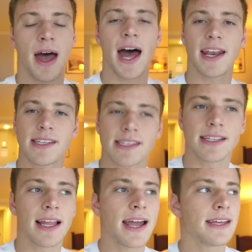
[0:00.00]
Had a
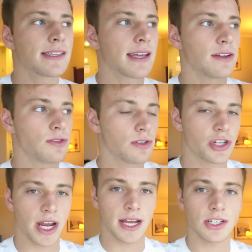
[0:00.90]
slight schedule
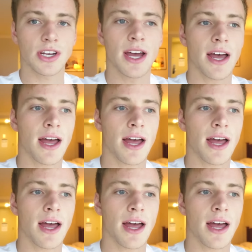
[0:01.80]
change.